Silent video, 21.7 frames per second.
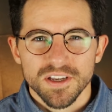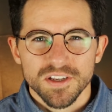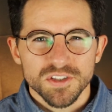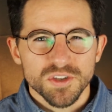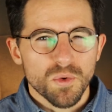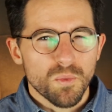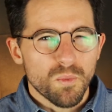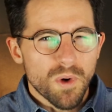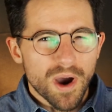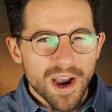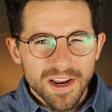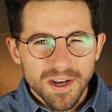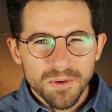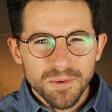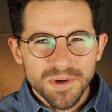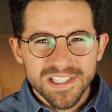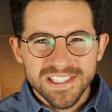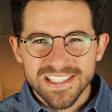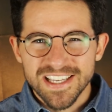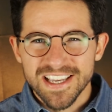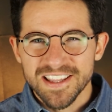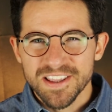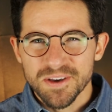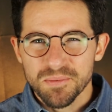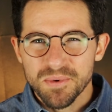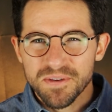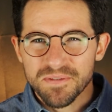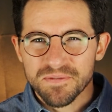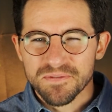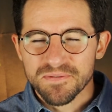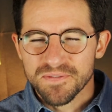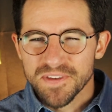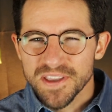So why do we say that we
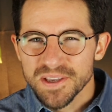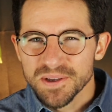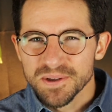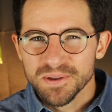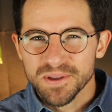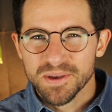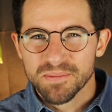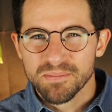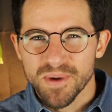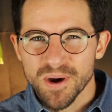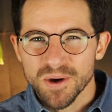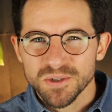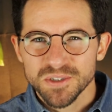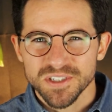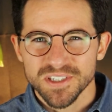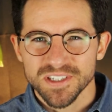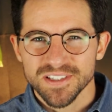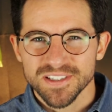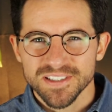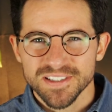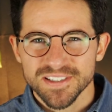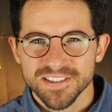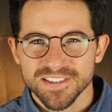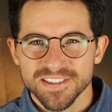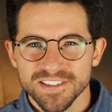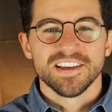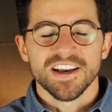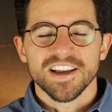feel emotions?